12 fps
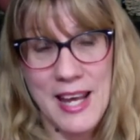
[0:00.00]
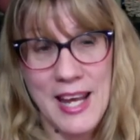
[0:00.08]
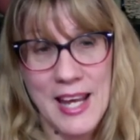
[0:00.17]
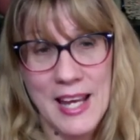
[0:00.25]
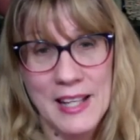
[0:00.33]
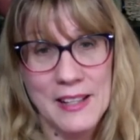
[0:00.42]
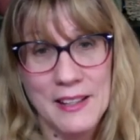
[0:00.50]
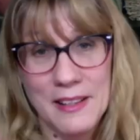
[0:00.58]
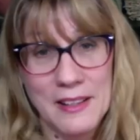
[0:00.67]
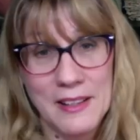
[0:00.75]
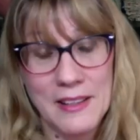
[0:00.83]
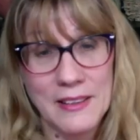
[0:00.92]
and
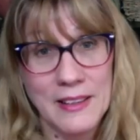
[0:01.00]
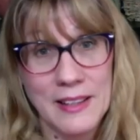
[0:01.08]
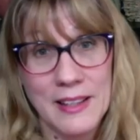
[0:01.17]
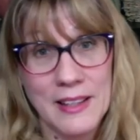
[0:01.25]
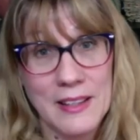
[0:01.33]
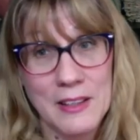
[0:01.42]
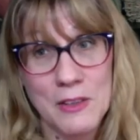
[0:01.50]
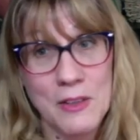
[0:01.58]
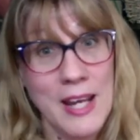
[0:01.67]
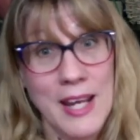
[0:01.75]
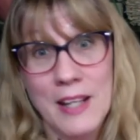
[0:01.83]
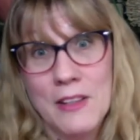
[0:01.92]
like you
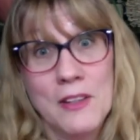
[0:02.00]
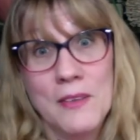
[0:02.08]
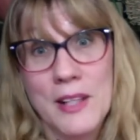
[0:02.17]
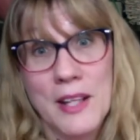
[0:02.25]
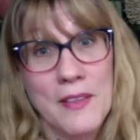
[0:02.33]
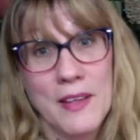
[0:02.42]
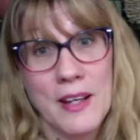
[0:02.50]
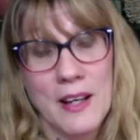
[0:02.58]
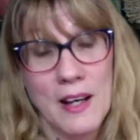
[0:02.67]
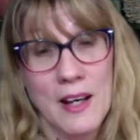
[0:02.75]
can't do anything